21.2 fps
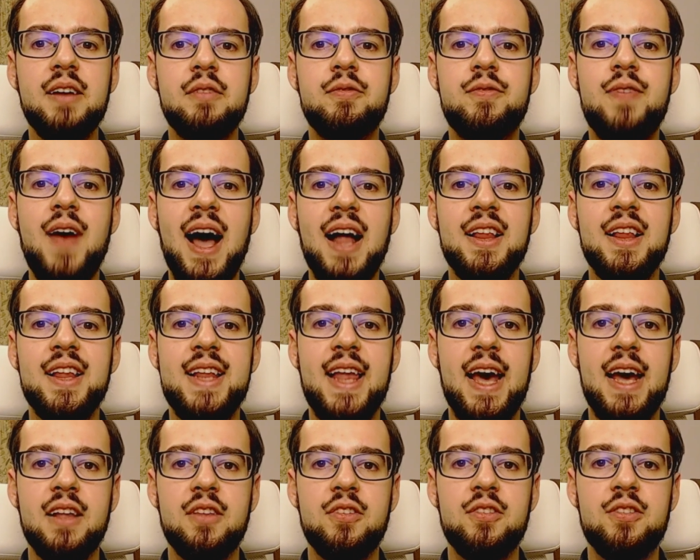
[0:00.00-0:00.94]

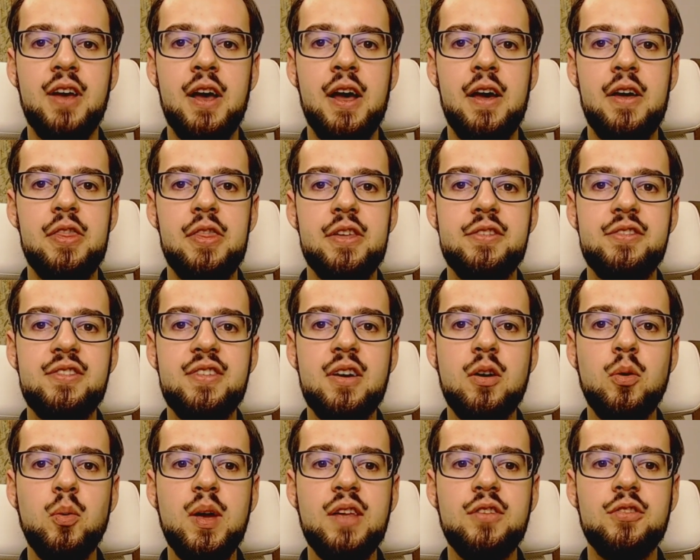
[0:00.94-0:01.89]
validates the
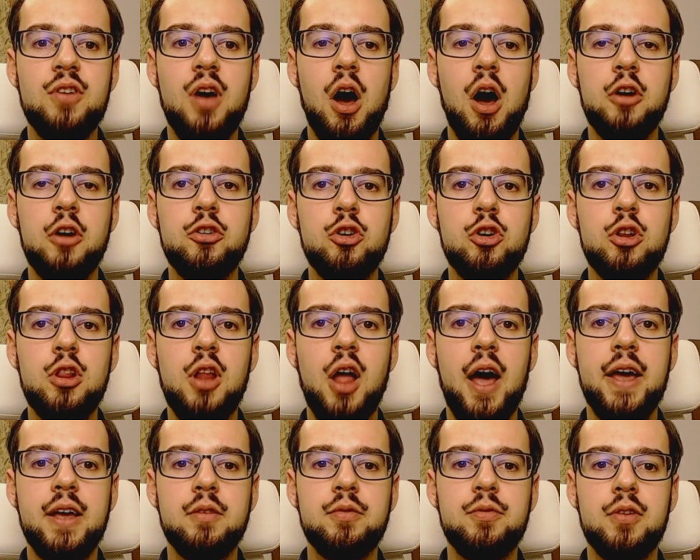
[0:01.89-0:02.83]
series'
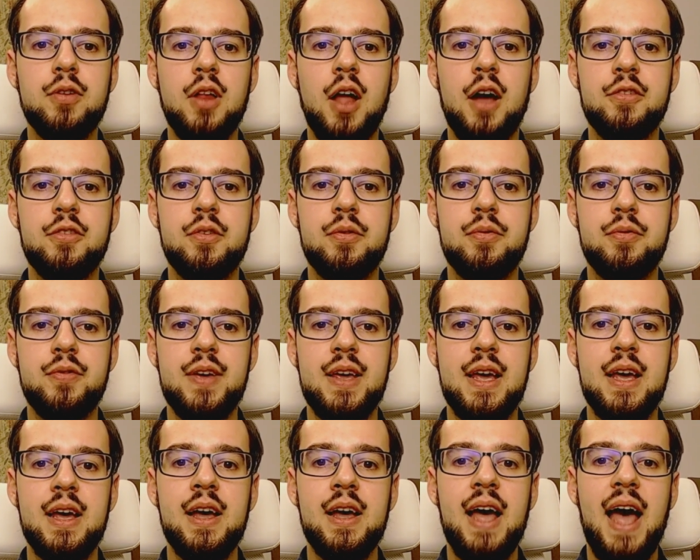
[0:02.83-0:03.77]
underlying
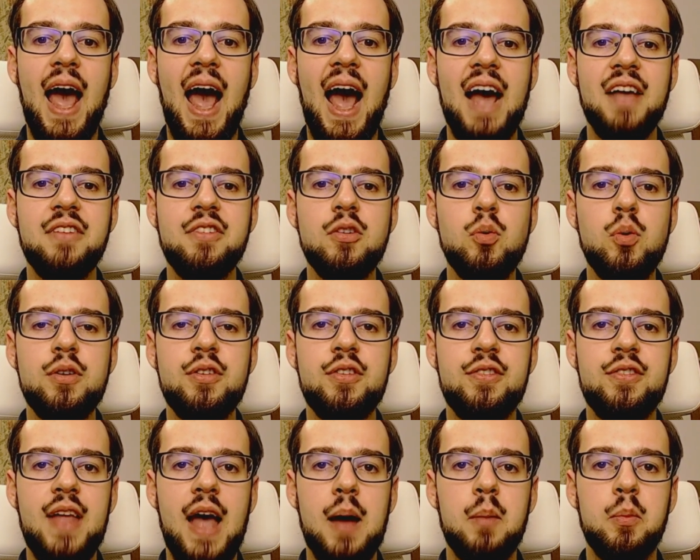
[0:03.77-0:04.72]
philosophy as it was
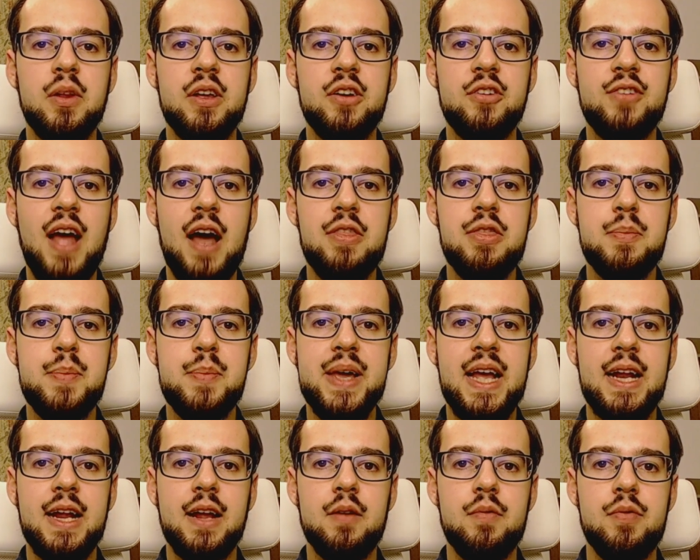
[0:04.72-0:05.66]
established at the
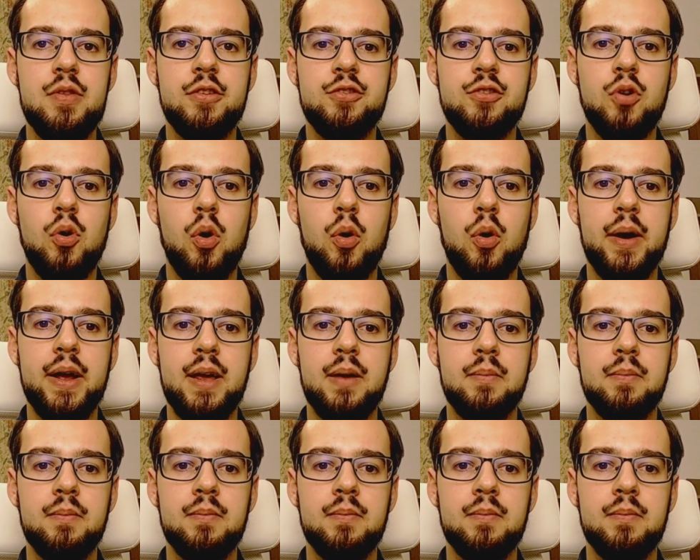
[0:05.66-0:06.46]
beginning of the story.